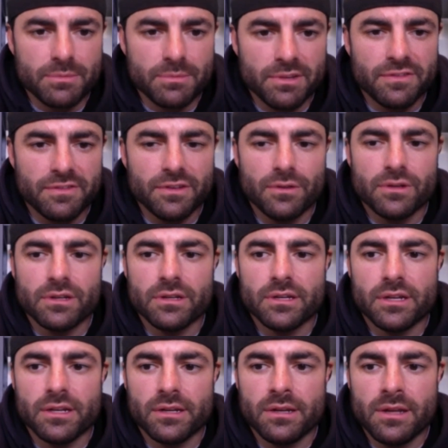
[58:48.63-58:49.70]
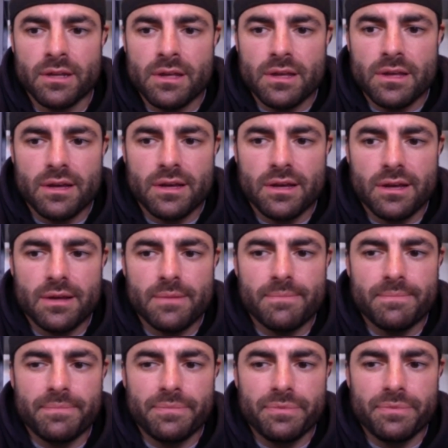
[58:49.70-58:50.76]
me feel good and
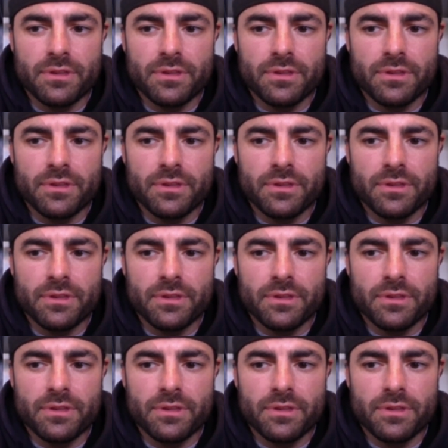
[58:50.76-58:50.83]
um,